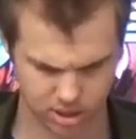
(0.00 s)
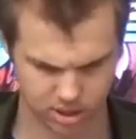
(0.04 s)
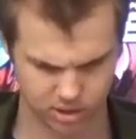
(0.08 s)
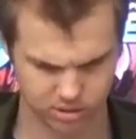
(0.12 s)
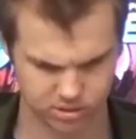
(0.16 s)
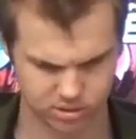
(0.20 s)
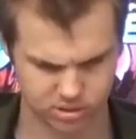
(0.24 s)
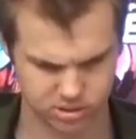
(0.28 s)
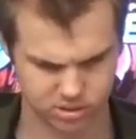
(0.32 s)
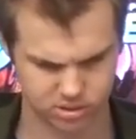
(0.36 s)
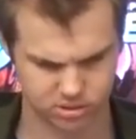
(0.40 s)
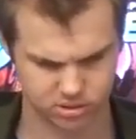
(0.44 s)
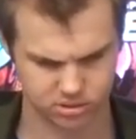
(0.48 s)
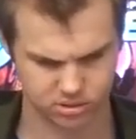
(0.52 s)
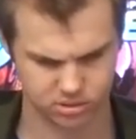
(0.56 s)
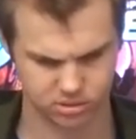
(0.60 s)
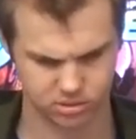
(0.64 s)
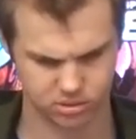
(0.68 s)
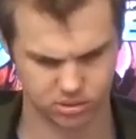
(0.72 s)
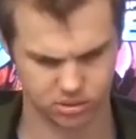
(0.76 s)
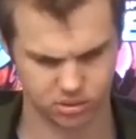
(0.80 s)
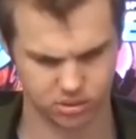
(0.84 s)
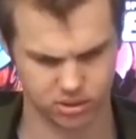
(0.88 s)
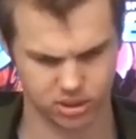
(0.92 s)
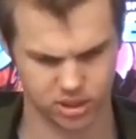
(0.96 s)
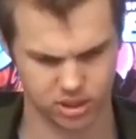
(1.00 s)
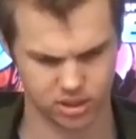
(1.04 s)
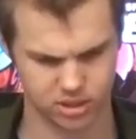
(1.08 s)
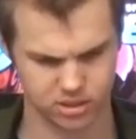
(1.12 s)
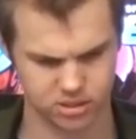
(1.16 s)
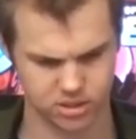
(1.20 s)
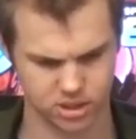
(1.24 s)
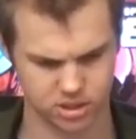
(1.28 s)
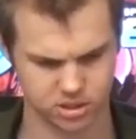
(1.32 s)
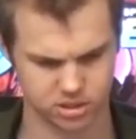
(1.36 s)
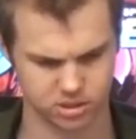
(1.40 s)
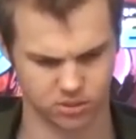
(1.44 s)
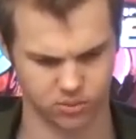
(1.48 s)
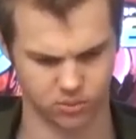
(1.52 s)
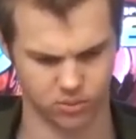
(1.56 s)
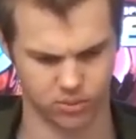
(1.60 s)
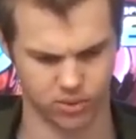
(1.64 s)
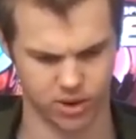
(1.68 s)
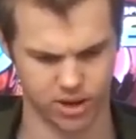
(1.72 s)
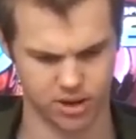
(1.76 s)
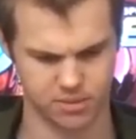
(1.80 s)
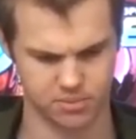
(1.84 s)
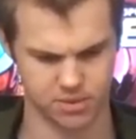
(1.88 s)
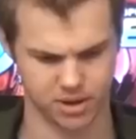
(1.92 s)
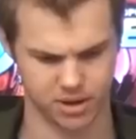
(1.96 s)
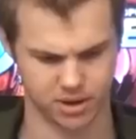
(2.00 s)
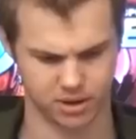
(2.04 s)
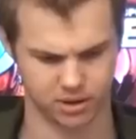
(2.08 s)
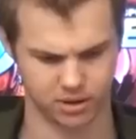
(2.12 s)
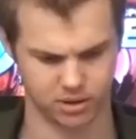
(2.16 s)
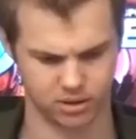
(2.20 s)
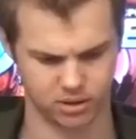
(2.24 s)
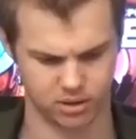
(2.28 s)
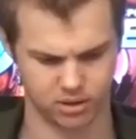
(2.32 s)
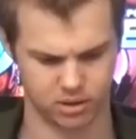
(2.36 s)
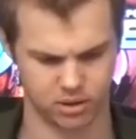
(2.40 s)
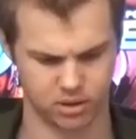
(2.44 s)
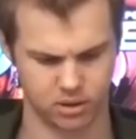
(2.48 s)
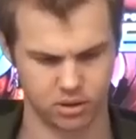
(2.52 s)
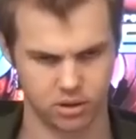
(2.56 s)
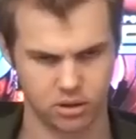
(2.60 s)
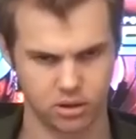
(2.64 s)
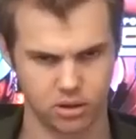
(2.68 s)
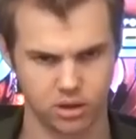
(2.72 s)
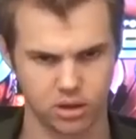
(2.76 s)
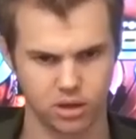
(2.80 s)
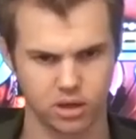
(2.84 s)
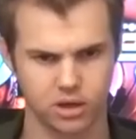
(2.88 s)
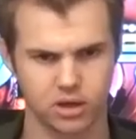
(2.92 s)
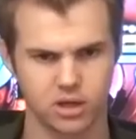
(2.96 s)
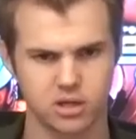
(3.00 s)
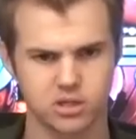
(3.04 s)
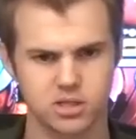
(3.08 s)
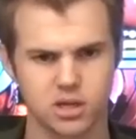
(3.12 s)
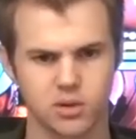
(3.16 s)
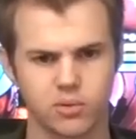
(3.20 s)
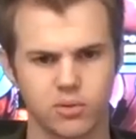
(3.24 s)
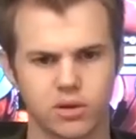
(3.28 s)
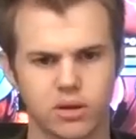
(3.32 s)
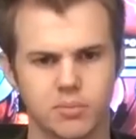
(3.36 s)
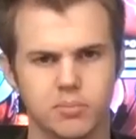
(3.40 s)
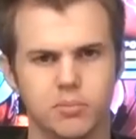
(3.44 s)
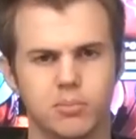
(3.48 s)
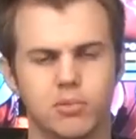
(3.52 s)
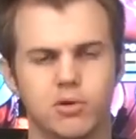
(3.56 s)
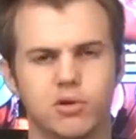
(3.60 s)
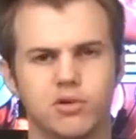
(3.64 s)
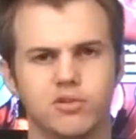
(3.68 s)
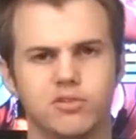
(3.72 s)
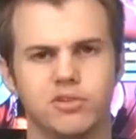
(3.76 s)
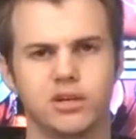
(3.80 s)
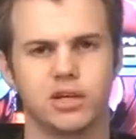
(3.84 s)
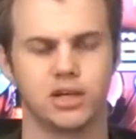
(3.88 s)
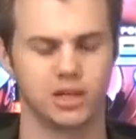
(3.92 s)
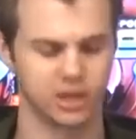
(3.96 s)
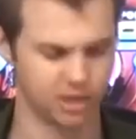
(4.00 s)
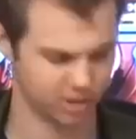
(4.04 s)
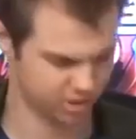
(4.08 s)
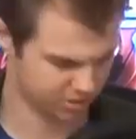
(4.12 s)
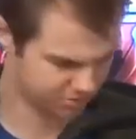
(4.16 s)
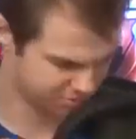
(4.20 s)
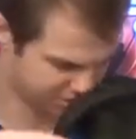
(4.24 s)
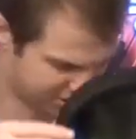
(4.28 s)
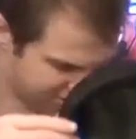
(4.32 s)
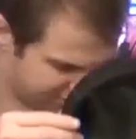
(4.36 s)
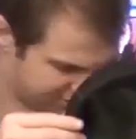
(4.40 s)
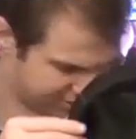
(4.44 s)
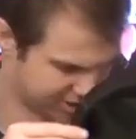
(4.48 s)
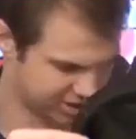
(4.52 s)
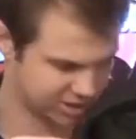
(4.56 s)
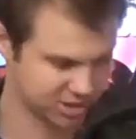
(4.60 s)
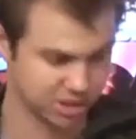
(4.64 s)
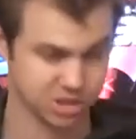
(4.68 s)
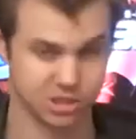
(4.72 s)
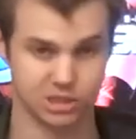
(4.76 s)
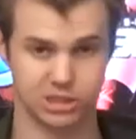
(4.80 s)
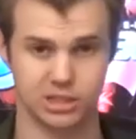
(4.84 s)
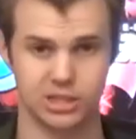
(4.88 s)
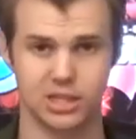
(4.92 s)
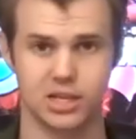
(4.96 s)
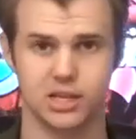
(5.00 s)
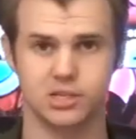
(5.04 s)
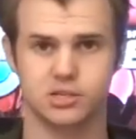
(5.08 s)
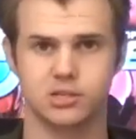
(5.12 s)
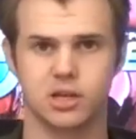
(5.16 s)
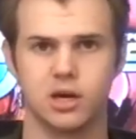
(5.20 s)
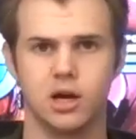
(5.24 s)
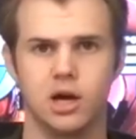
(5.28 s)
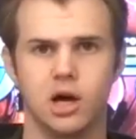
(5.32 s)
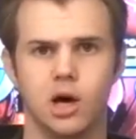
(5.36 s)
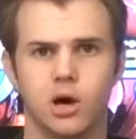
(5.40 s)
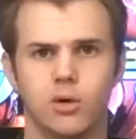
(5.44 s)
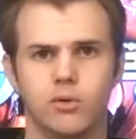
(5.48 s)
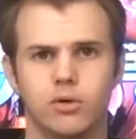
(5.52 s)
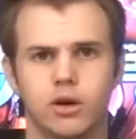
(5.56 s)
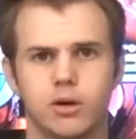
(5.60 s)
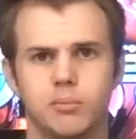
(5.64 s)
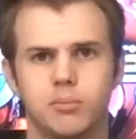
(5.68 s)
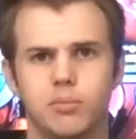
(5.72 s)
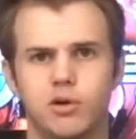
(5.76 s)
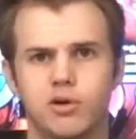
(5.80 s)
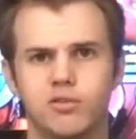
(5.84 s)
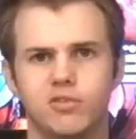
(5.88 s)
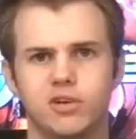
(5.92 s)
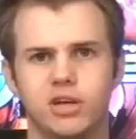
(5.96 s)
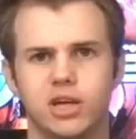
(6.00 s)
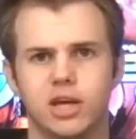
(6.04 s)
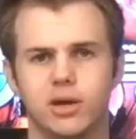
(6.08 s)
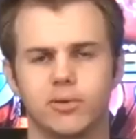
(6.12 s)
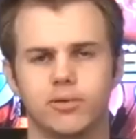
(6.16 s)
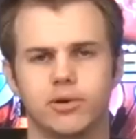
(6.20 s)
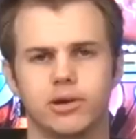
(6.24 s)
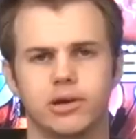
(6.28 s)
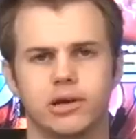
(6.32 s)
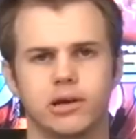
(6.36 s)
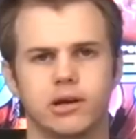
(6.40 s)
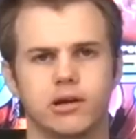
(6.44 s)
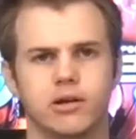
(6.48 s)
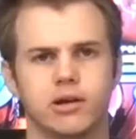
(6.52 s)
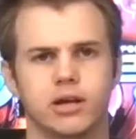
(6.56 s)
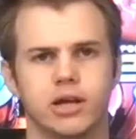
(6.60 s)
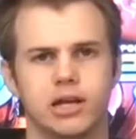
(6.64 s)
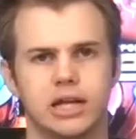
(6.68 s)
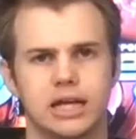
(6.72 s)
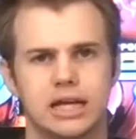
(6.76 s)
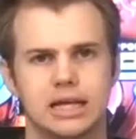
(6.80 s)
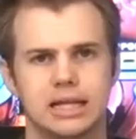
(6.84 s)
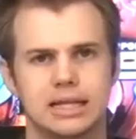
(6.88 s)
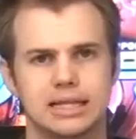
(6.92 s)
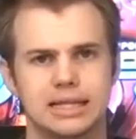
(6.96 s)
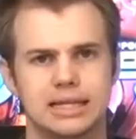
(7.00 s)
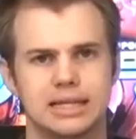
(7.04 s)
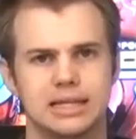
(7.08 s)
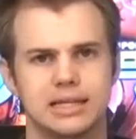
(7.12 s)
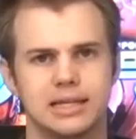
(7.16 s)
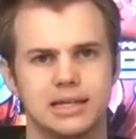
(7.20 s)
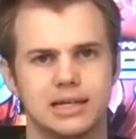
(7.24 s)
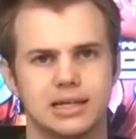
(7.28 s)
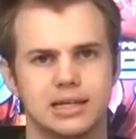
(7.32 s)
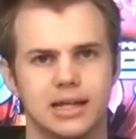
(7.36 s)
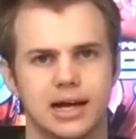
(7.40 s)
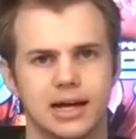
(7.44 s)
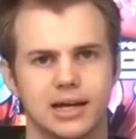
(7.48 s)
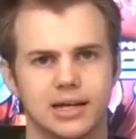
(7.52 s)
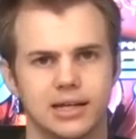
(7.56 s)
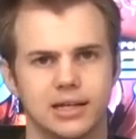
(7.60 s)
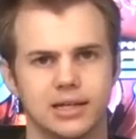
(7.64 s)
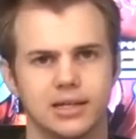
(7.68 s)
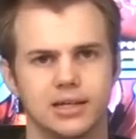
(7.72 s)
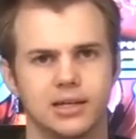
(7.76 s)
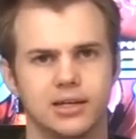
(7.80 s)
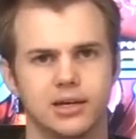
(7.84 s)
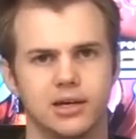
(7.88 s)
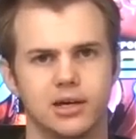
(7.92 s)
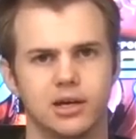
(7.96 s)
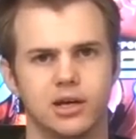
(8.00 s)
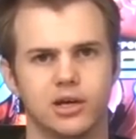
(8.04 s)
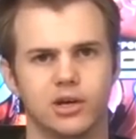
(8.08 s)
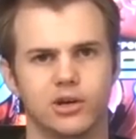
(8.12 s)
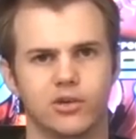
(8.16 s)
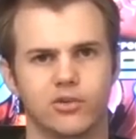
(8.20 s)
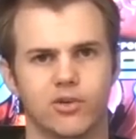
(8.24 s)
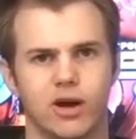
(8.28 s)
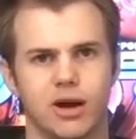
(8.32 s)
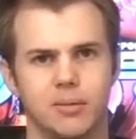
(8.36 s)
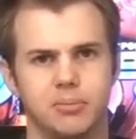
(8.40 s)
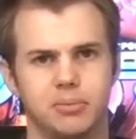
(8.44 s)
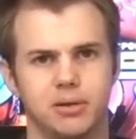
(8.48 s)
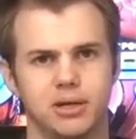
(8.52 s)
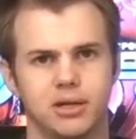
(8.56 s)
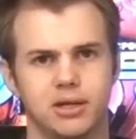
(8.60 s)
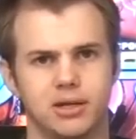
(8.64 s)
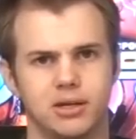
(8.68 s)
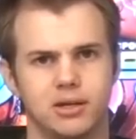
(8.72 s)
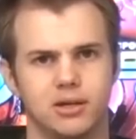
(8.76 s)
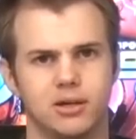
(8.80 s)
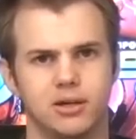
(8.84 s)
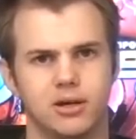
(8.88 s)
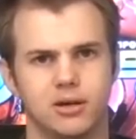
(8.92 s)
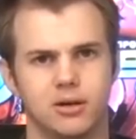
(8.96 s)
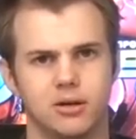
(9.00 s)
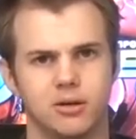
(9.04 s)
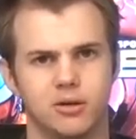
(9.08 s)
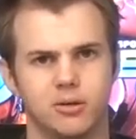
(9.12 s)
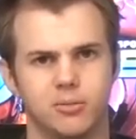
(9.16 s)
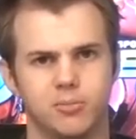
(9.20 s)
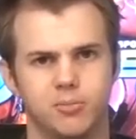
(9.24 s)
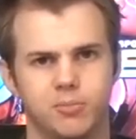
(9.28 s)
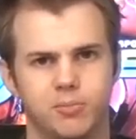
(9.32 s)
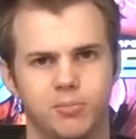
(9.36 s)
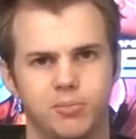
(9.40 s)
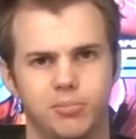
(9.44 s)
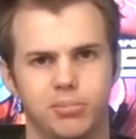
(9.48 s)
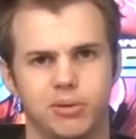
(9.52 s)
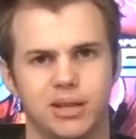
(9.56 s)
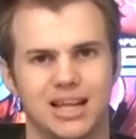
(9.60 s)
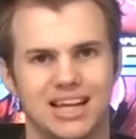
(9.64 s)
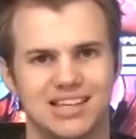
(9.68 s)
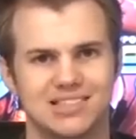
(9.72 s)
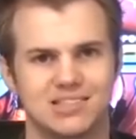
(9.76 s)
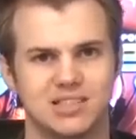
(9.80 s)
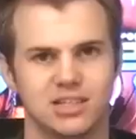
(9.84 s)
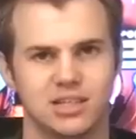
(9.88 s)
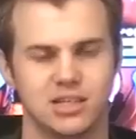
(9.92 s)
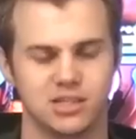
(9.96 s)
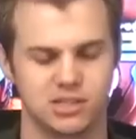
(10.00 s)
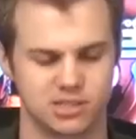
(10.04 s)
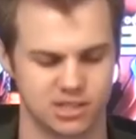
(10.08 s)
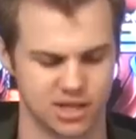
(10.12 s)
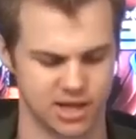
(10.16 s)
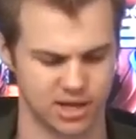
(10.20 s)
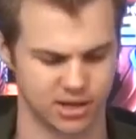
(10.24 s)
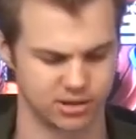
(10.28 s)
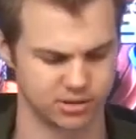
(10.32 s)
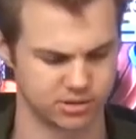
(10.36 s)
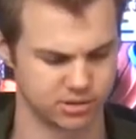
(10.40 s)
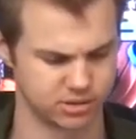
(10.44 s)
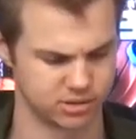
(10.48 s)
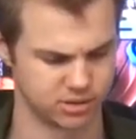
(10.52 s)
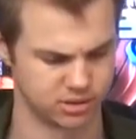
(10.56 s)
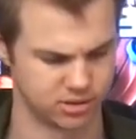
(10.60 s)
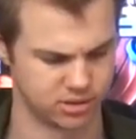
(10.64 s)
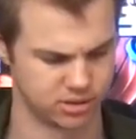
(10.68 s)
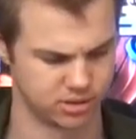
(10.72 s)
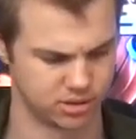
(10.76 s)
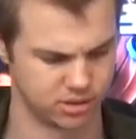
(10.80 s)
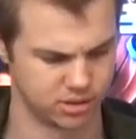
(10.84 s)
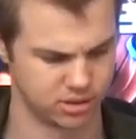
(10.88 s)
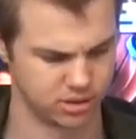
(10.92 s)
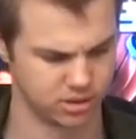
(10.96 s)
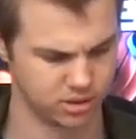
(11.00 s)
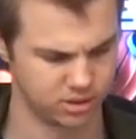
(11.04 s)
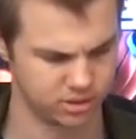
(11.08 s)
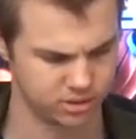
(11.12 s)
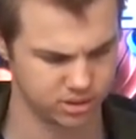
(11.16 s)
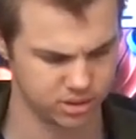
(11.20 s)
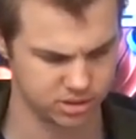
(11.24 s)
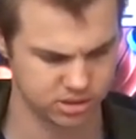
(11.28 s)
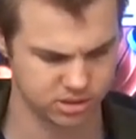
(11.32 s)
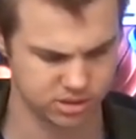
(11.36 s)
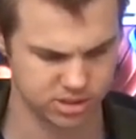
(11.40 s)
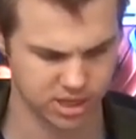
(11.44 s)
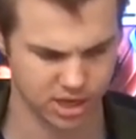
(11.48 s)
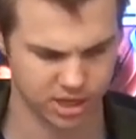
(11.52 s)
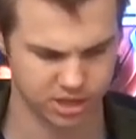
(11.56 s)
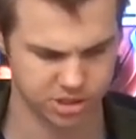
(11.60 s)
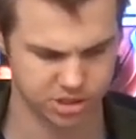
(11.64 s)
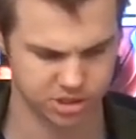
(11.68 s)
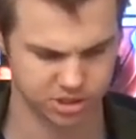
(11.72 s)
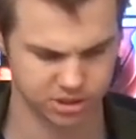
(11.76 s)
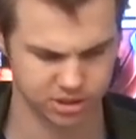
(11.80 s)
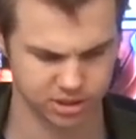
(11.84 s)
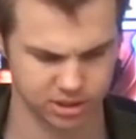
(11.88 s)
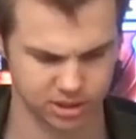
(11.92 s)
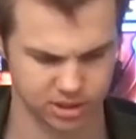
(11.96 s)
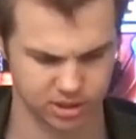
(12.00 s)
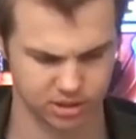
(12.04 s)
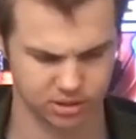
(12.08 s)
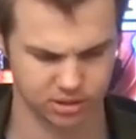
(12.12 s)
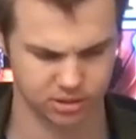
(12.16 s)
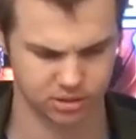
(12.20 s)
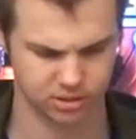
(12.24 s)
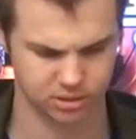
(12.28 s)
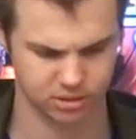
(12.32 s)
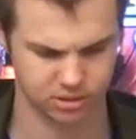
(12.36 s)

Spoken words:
Oh yeah, that's actually way better. You notice how while I'm moving here, apart from that touching the desk, when I'm moving here, we're not hearing any clickety-clackety, crappy, plasticky sounds. This is actually...